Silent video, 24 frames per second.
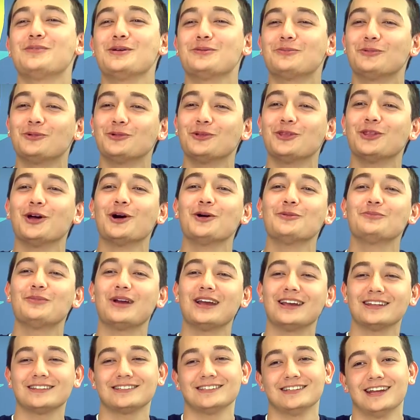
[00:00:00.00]
people with no
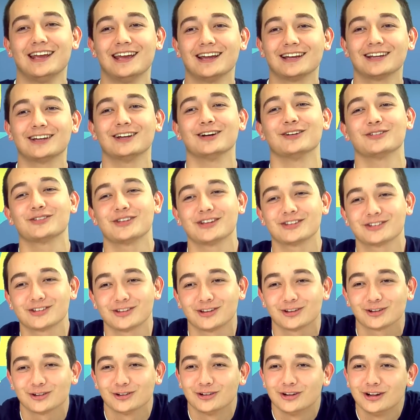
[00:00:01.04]
pants and handcuffs. That's a
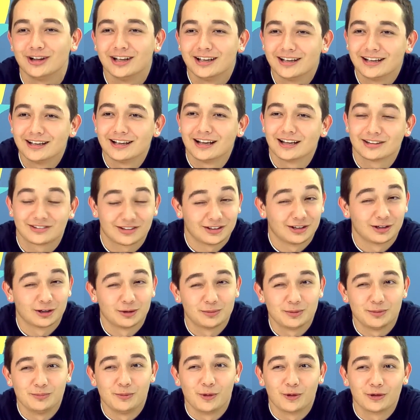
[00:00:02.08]
little, that's a little
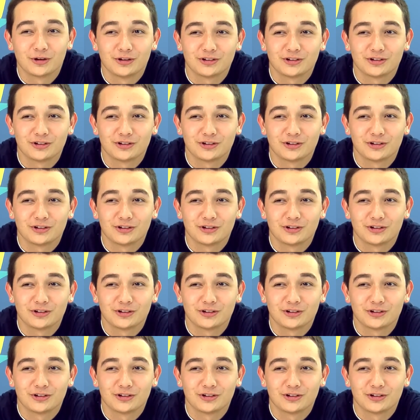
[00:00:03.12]
bit more